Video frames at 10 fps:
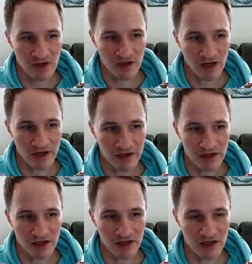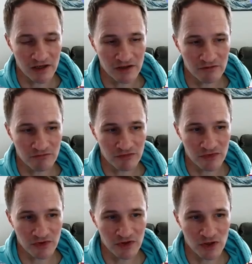I
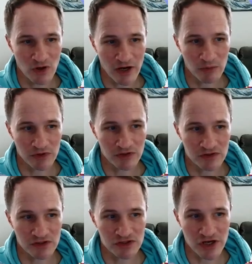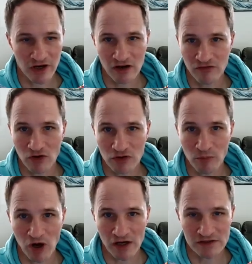I would check off all the
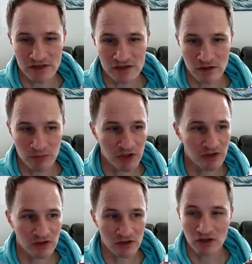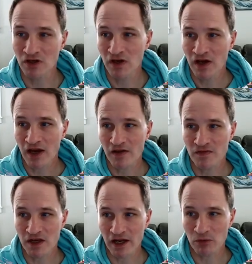boxes up here, and
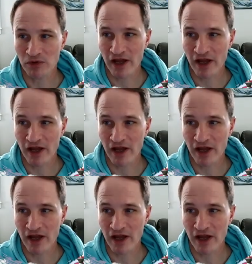then I would